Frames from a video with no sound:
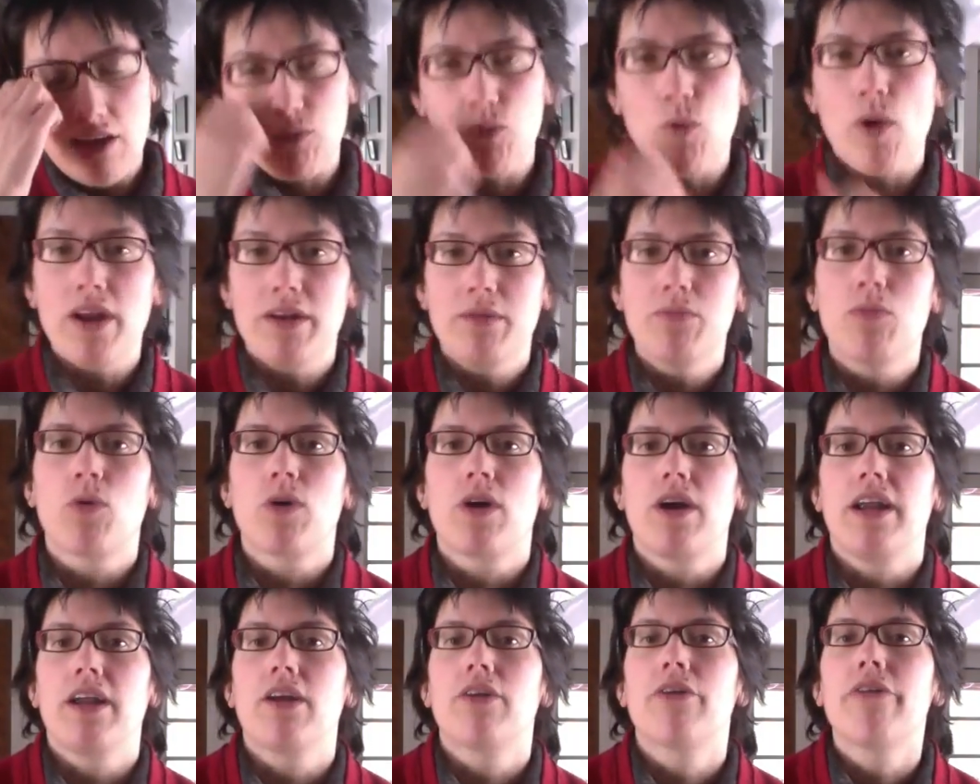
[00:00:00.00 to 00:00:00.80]
one
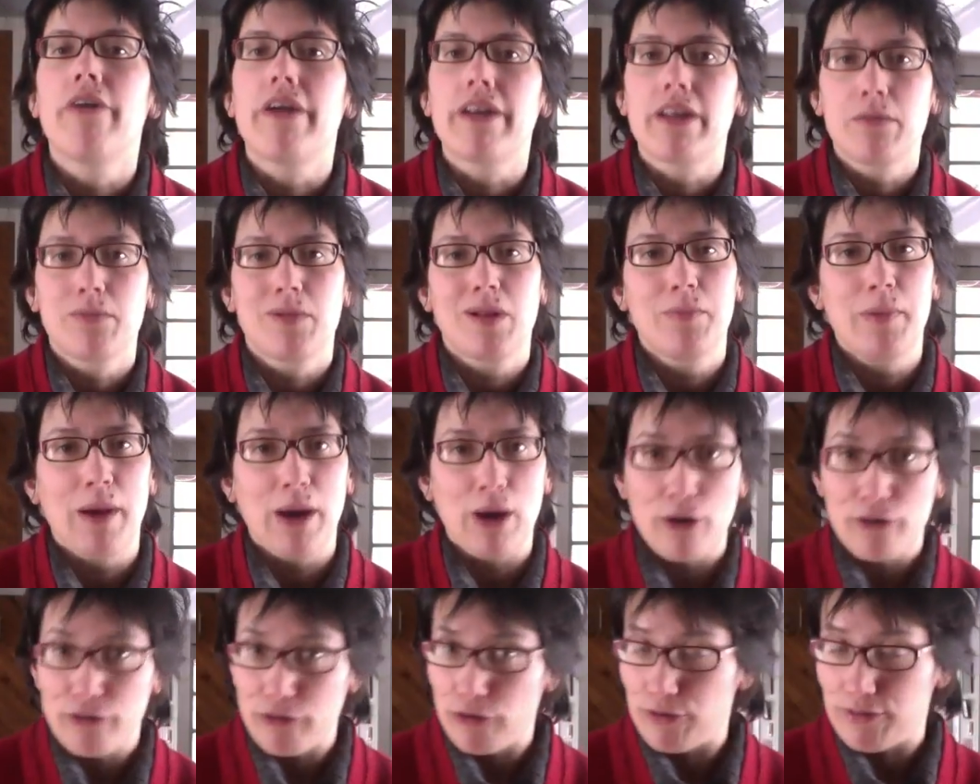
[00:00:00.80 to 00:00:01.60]
more incredibly
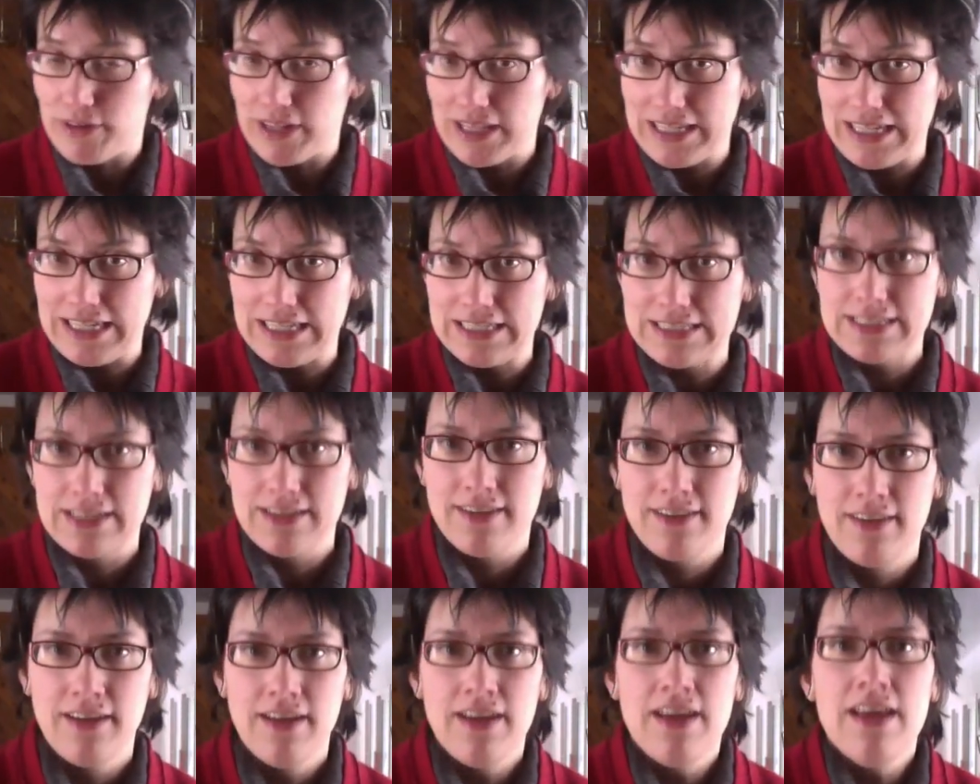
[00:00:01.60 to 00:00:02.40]
powerful release.
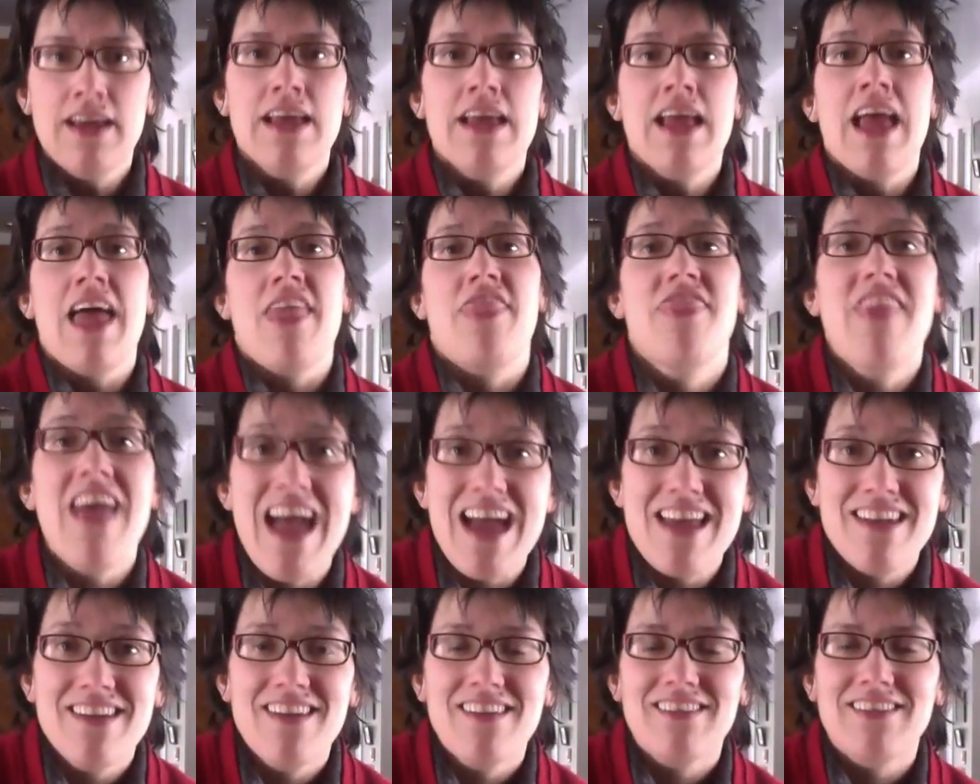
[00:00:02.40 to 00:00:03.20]
And
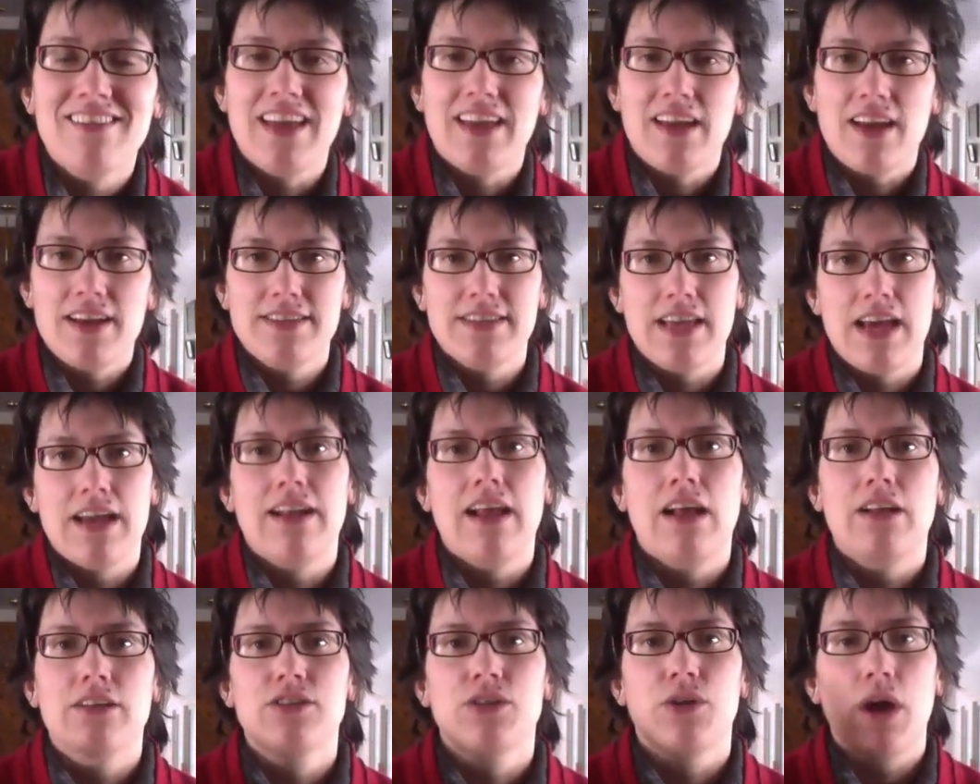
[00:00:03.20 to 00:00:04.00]
then, like I said,
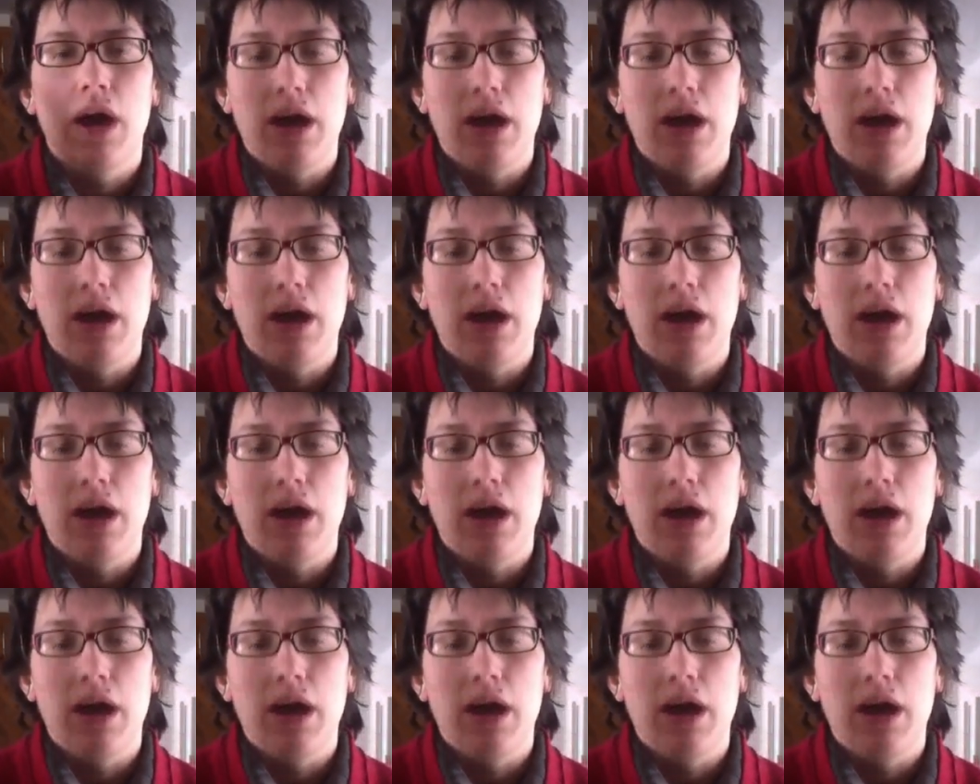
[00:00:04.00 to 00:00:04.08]
I'll